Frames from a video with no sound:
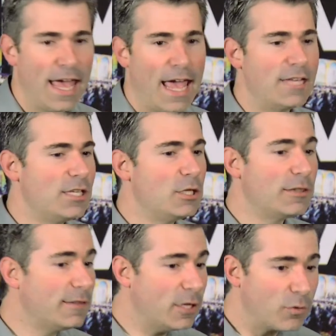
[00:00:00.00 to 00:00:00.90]
and you
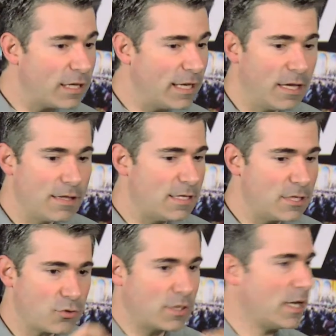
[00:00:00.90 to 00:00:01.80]
literally, the
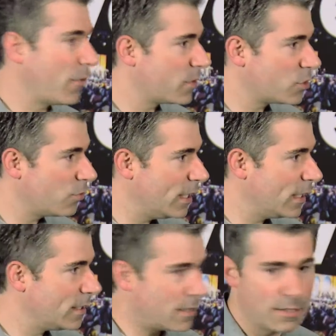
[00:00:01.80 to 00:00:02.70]
district down the
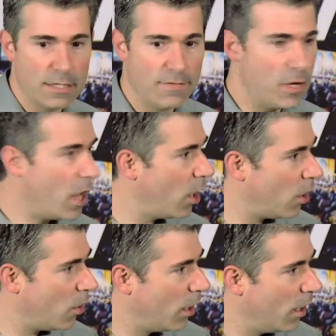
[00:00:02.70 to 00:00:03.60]
street doesn't even
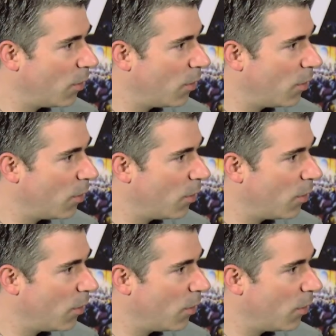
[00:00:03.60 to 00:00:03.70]
know